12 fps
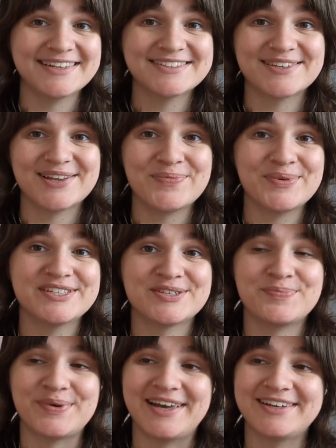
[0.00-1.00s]
next up is
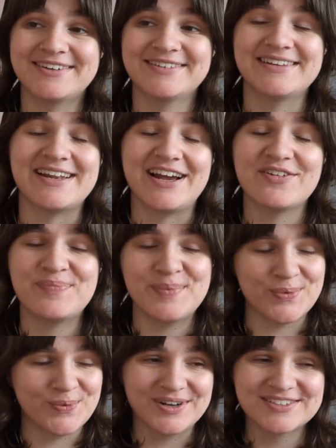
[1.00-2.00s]
a pattern that I've
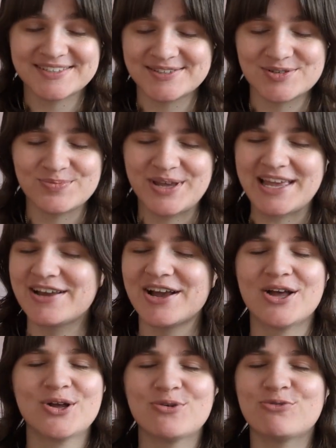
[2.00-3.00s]
been wanting to
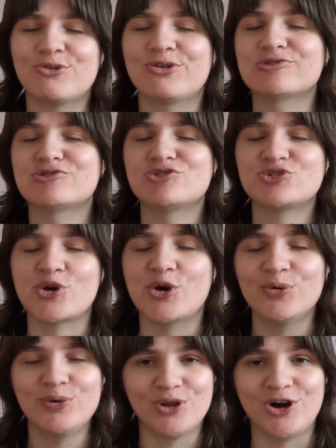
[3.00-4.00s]
make for
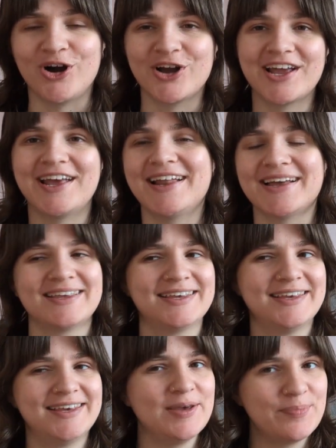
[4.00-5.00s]
so long, and I
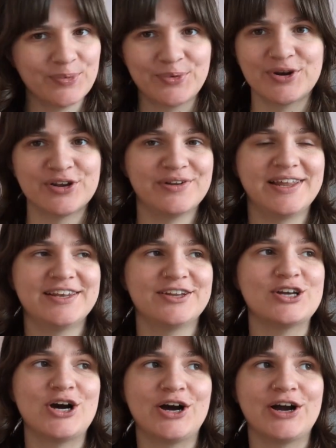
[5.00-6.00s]
keep ordering the
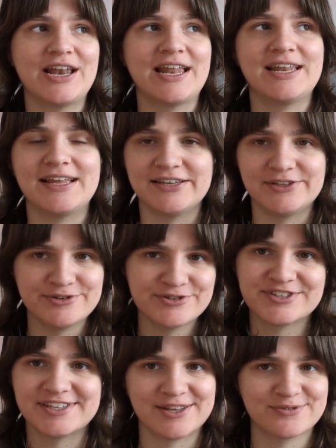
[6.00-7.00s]
yarn and then
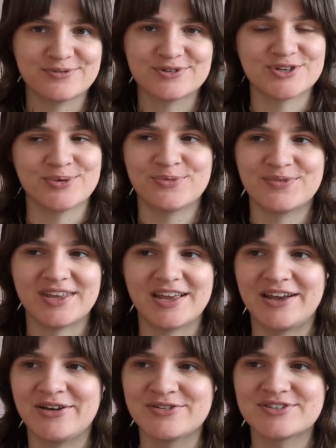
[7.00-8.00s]
using it for something
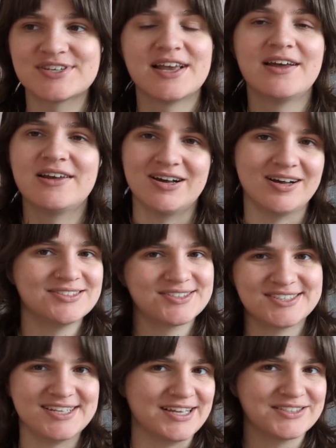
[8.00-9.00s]
else.
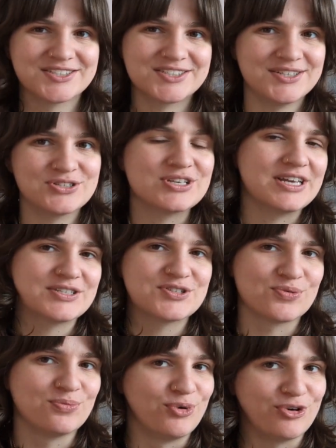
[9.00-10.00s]
Honestly, I just need to get
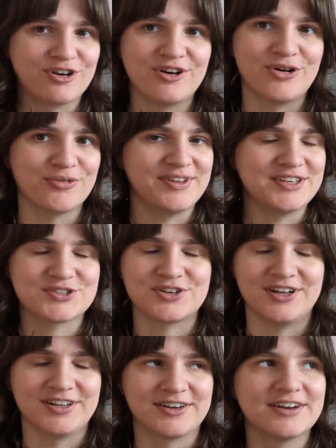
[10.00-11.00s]
some more of this
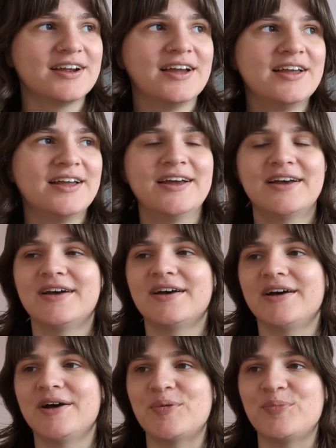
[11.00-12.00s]
color.
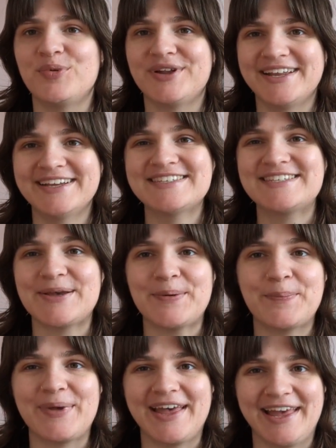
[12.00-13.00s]
But it's a
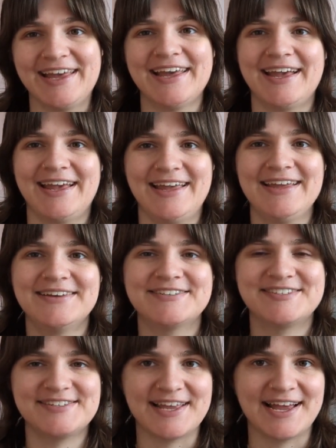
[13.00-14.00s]
pancake
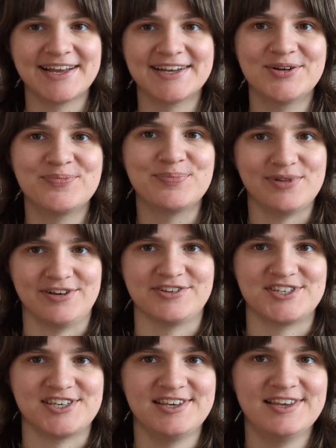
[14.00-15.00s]
stack
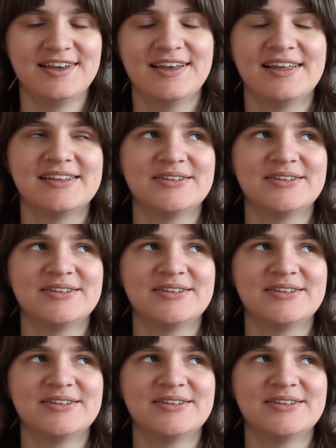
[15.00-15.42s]
plushie.